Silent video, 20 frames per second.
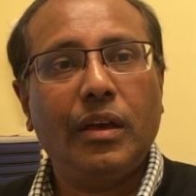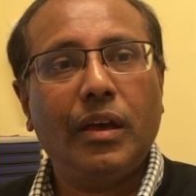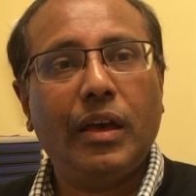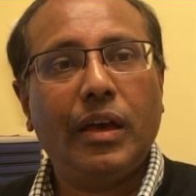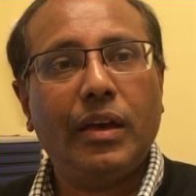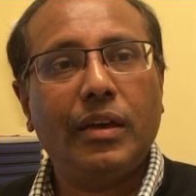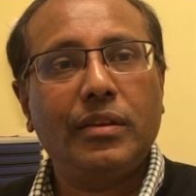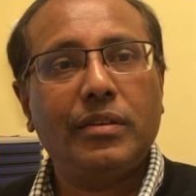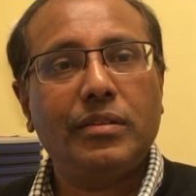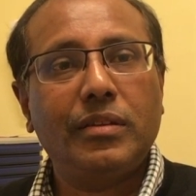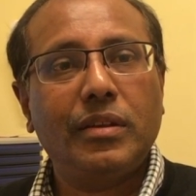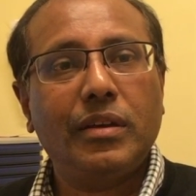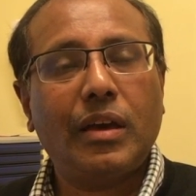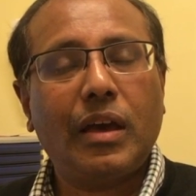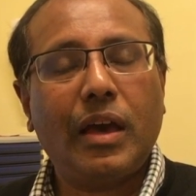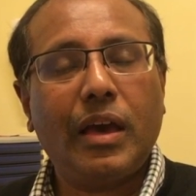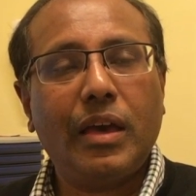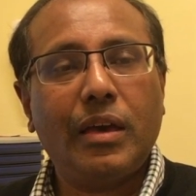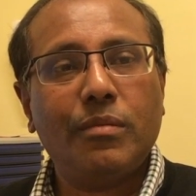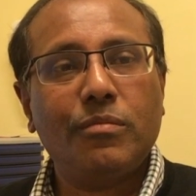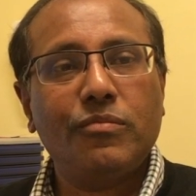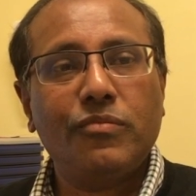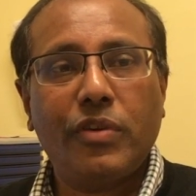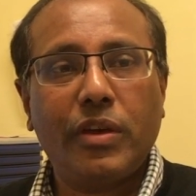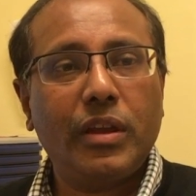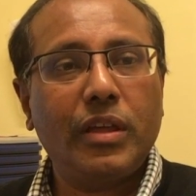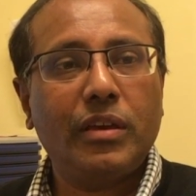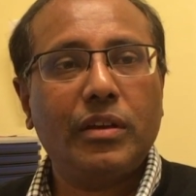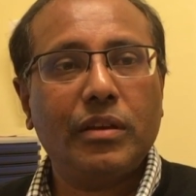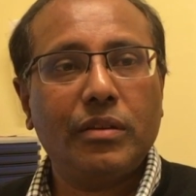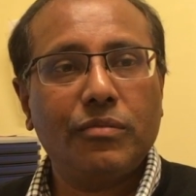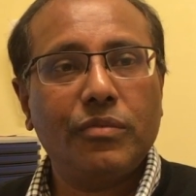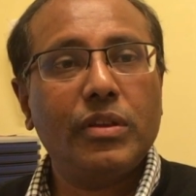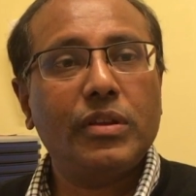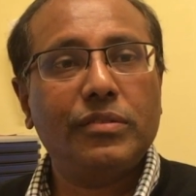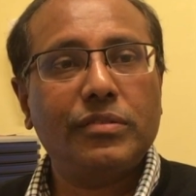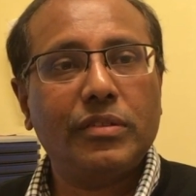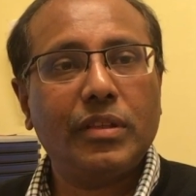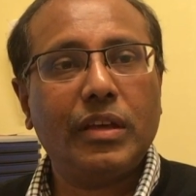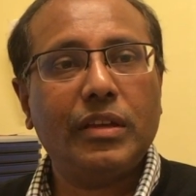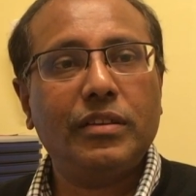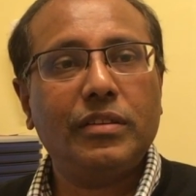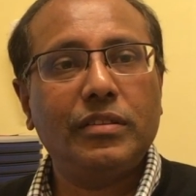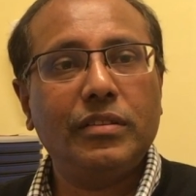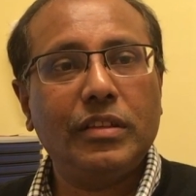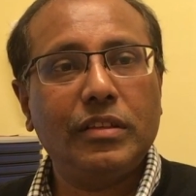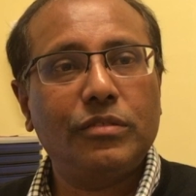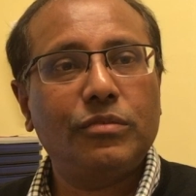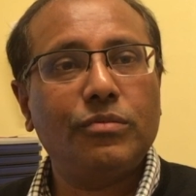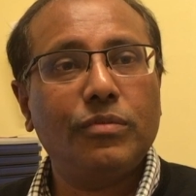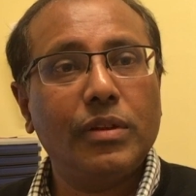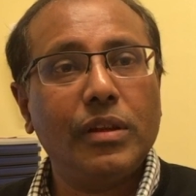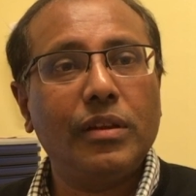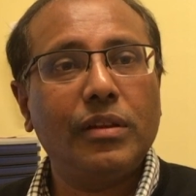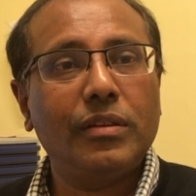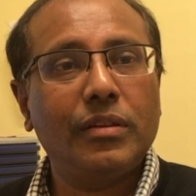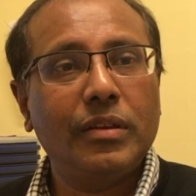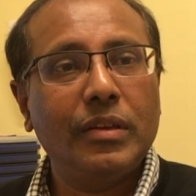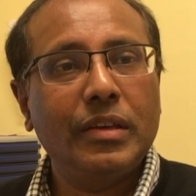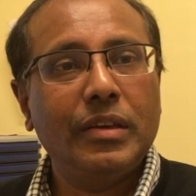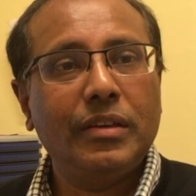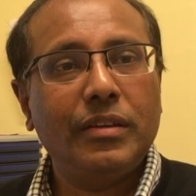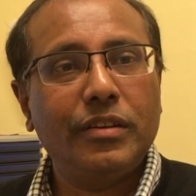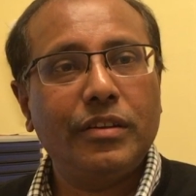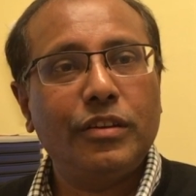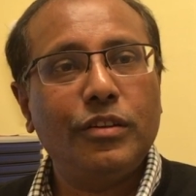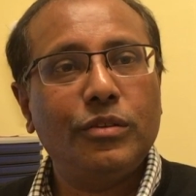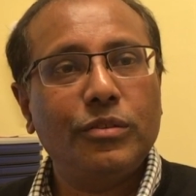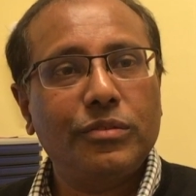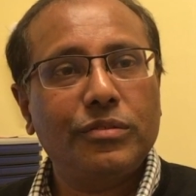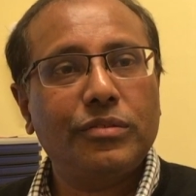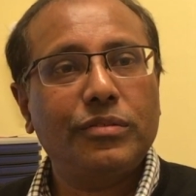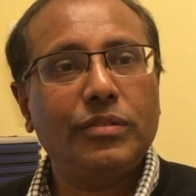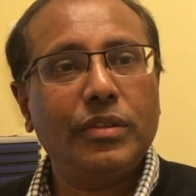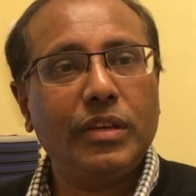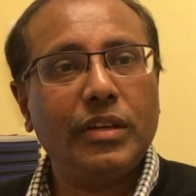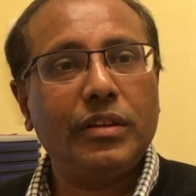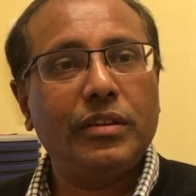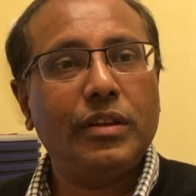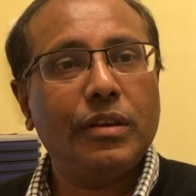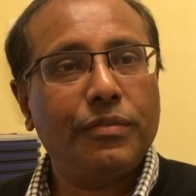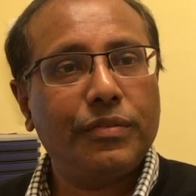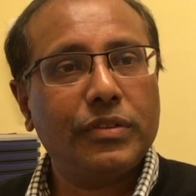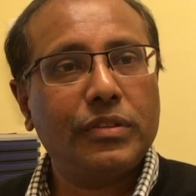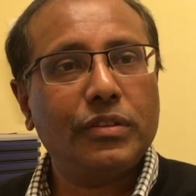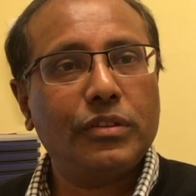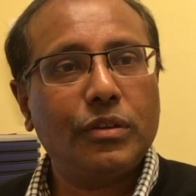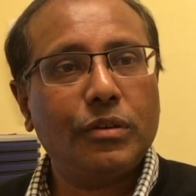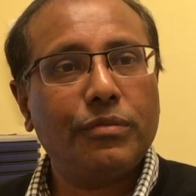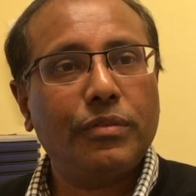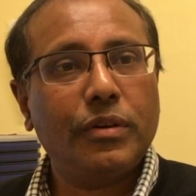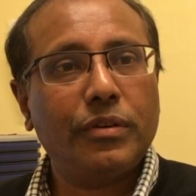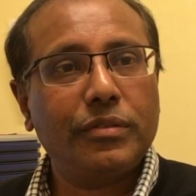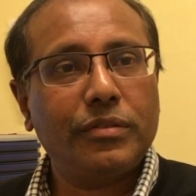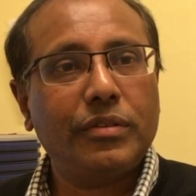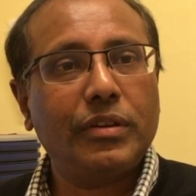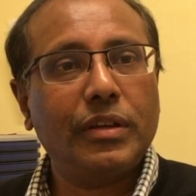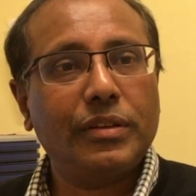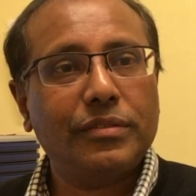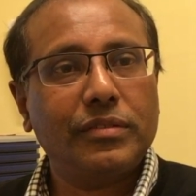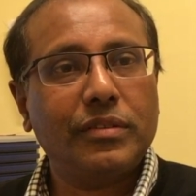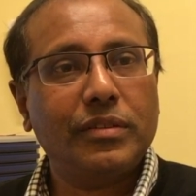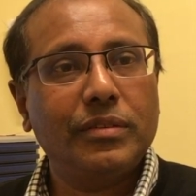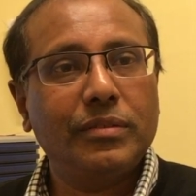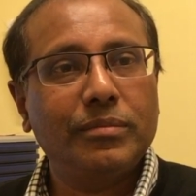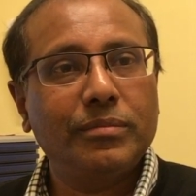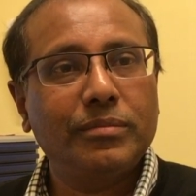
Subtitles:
And I am very convinced that this will reduce the deficit of our trust.